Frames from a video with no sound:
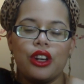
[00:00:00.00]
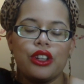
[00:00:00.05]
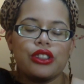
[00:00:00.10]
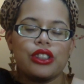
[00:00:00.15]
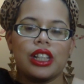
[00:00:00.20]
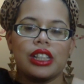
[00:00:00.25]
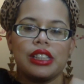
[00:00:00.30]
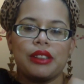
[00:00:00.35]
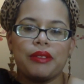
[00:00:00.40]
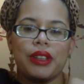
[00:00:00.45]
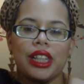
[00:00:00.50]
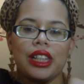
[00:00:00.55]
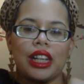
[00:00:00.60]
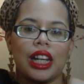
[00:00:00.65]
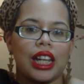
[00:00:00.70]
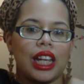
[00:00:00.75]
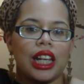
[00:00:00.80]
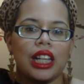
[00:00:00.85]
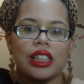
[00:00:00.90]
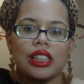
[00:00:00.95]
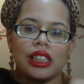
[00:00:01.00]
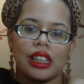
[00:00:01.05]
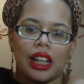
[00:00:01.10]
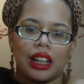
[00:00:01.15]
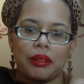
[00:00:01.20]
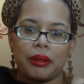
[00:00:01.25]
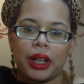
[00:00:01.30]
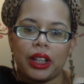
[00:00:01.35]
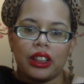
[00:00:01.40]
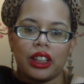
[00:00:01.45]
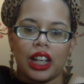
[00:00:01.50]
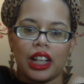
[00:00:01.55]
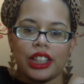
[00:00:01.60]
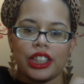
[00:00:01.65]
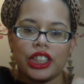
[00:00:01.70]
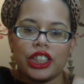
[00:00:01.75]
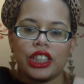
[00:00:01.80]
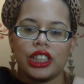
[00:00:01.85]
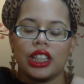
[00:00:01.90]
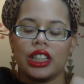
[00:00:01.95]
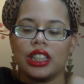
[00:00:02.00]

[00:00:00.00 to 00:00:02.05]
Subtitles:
So that's something that I can't stand about Lush,